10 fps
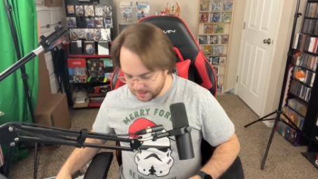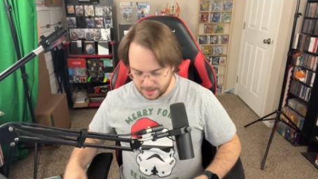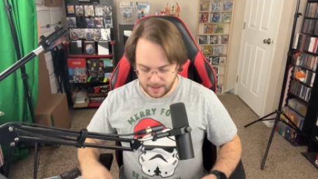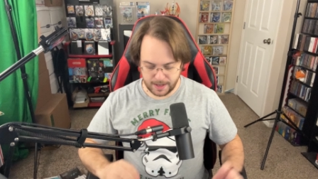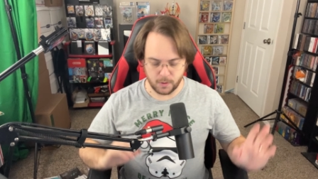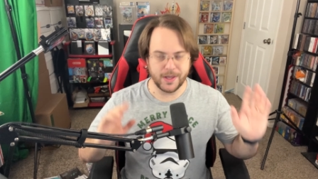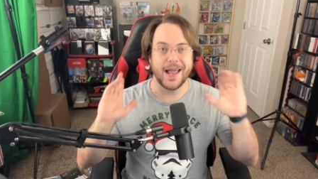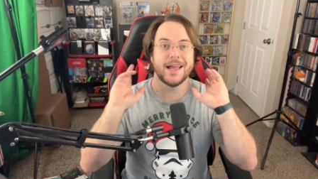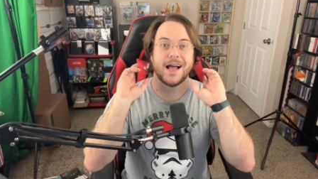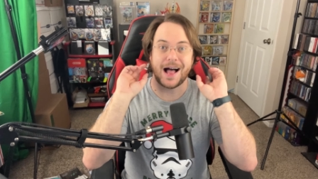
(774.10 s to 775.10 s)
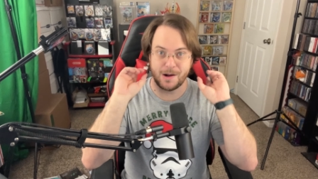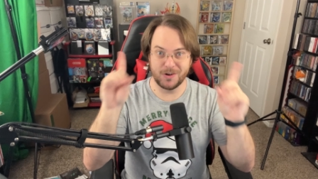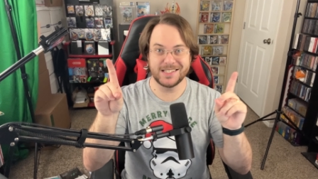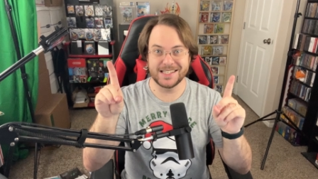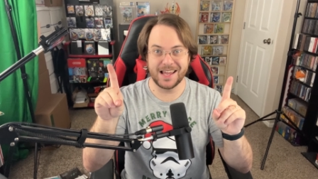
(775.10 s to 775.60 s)
Okay, I
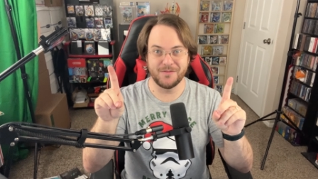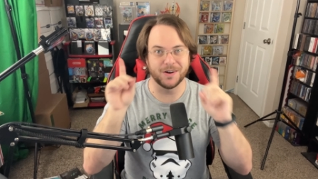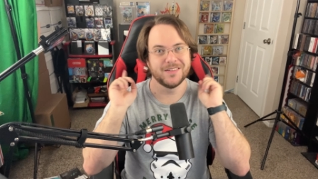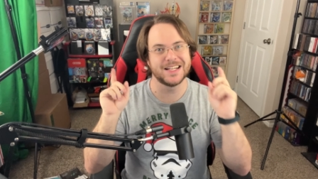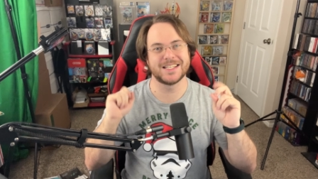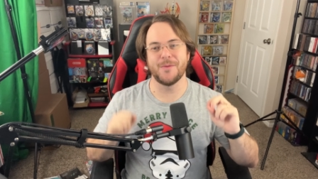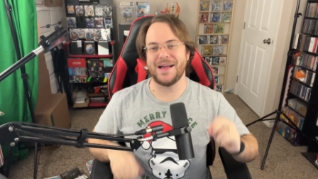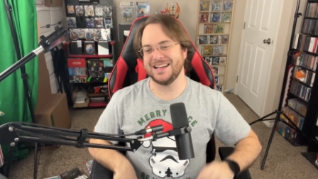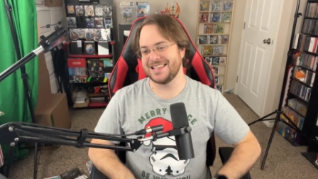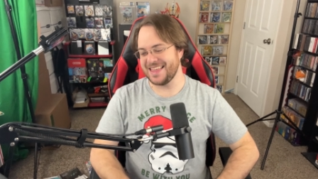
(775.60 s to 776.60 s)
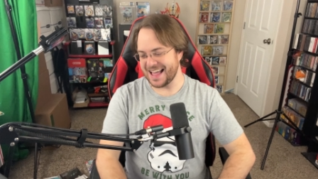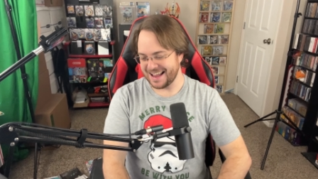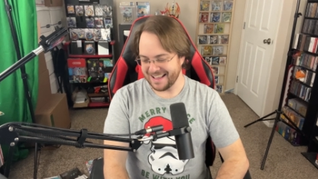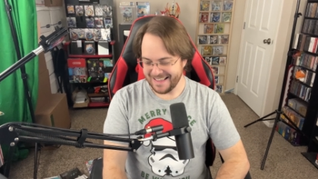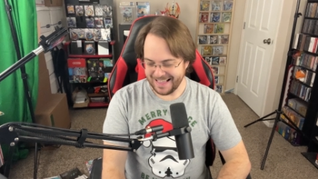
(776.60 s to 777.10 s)
went to Denver. Let's go back to
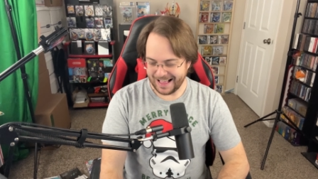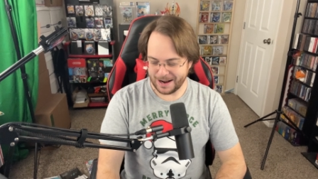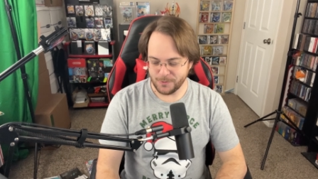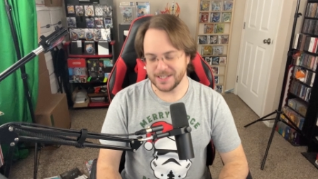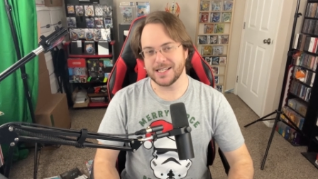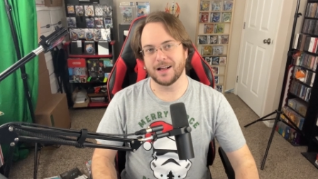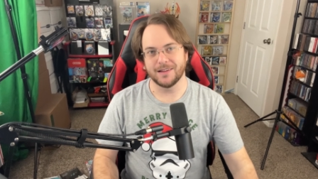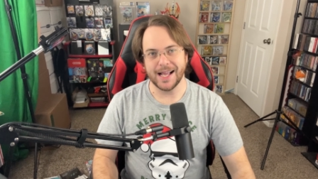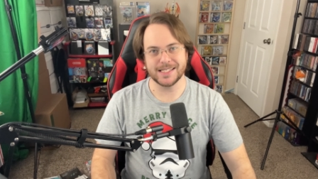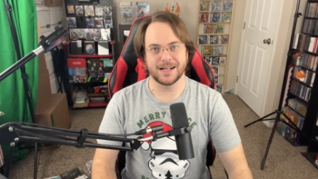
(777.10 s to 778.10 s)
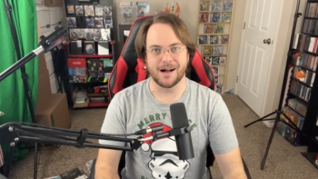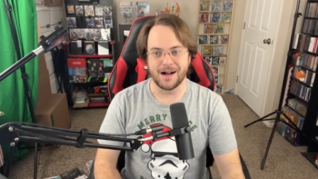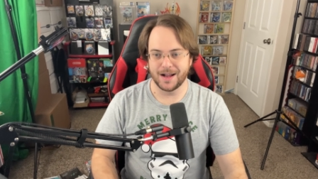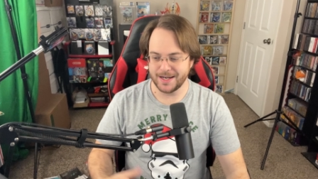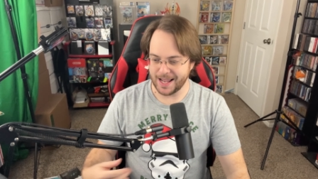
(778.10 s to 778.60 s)
that. I went to
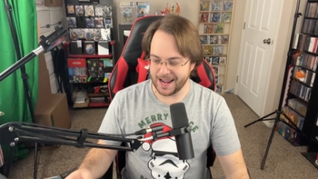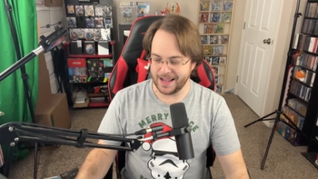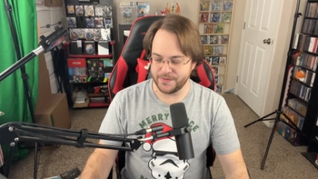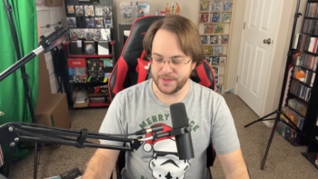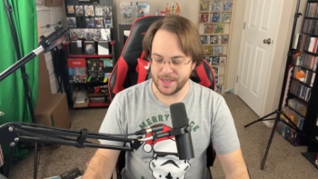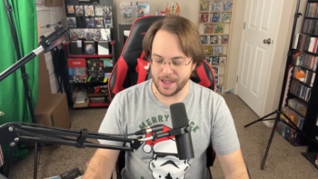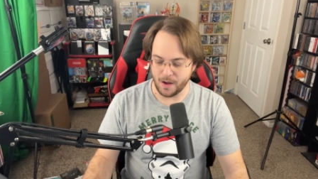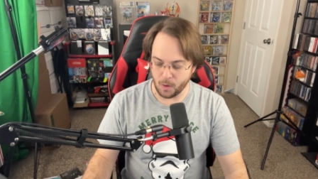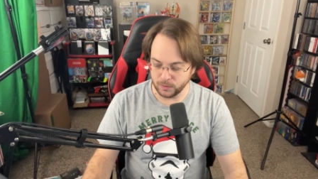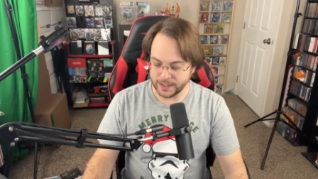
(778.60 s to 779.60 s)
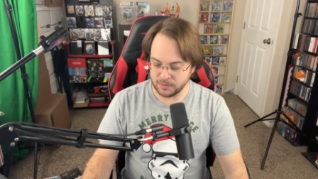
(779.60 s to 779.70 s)
Collecticon, and the only